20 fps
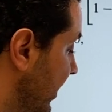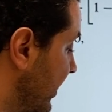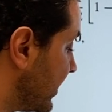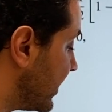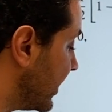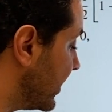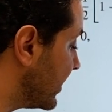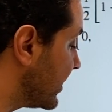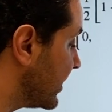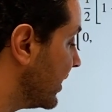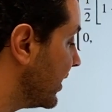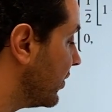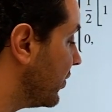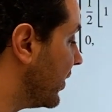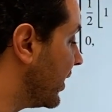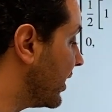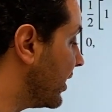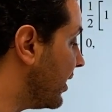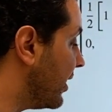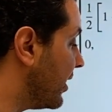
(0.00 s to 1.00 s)
this is
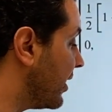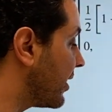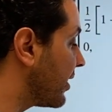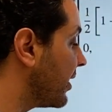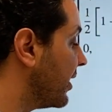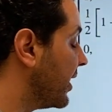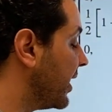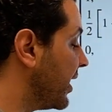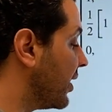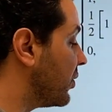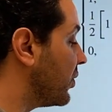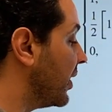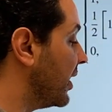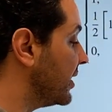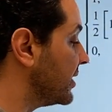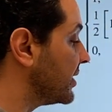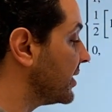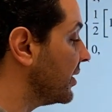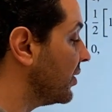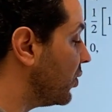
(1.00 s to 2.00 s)
when r
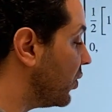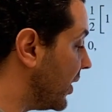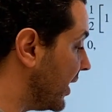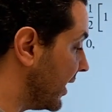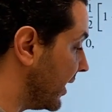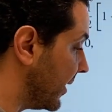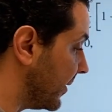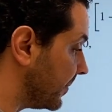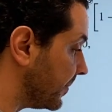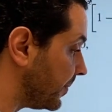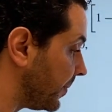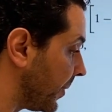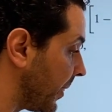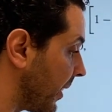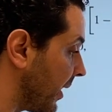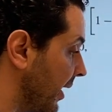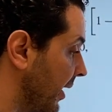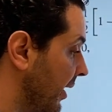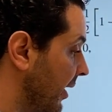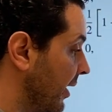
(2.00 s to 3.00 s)
equals 1.
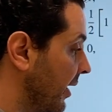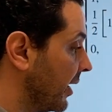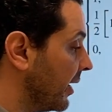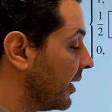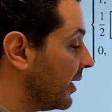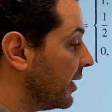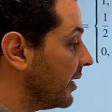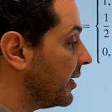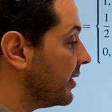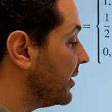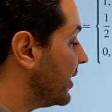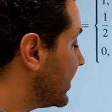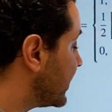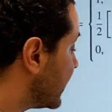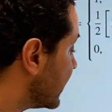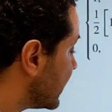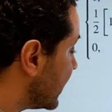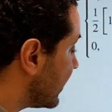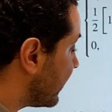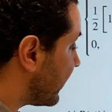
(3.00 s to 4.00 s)
This
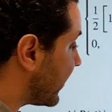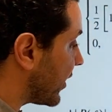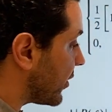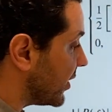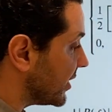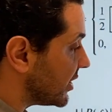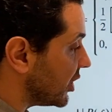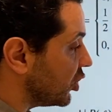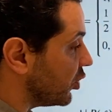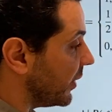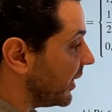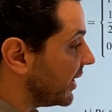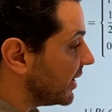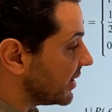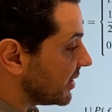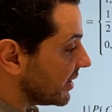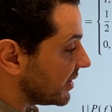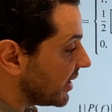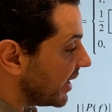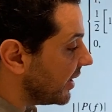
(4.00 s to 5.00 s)
is in the frequency
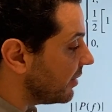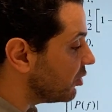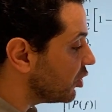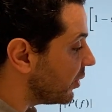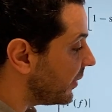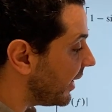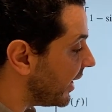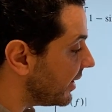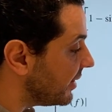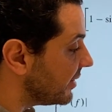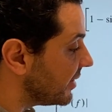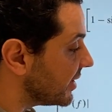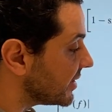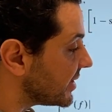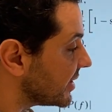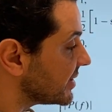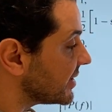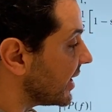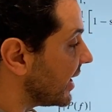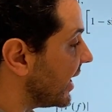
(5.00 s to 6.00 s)
domain. The time domain,
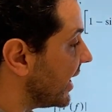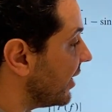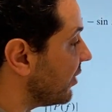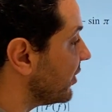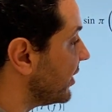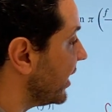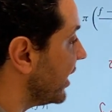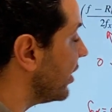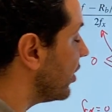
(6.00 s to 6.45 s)
this is how they